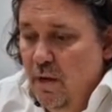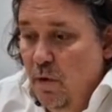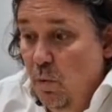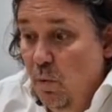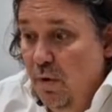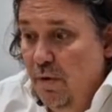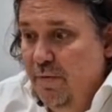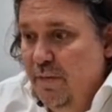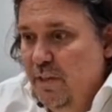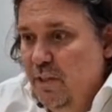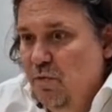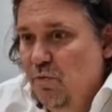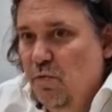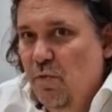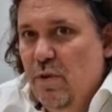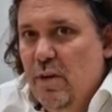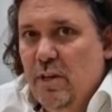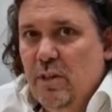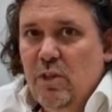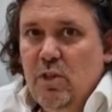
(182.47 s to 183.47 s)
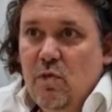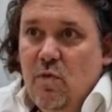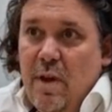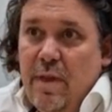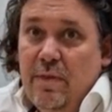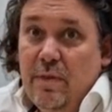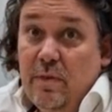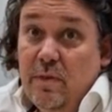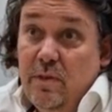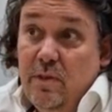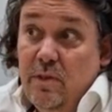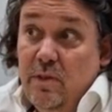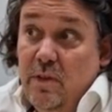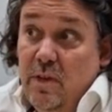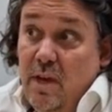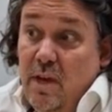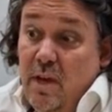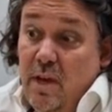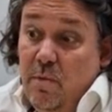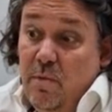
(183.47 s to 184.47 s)
One of its real strengths
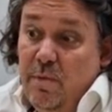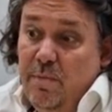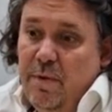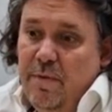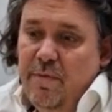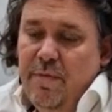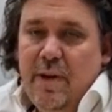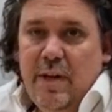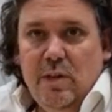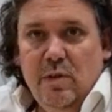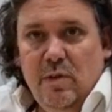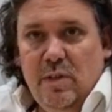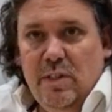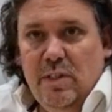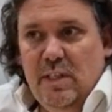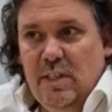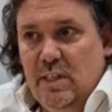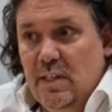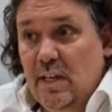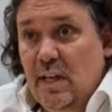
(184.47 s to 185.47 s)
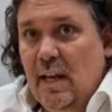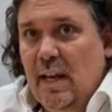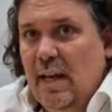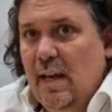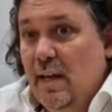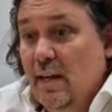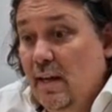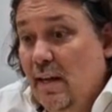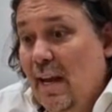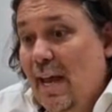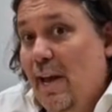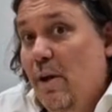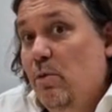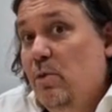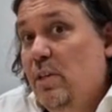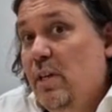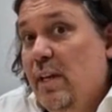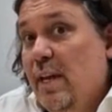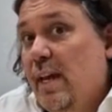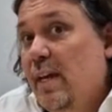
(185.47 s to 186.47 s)
with PrintFactory is its cloud
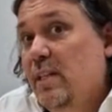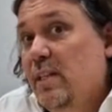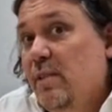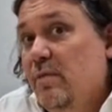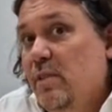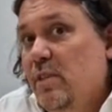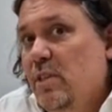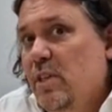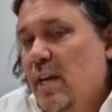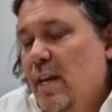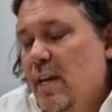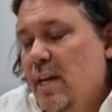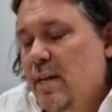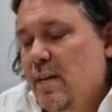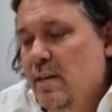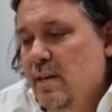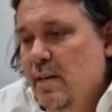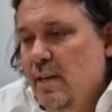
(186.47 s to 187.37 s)
connectivity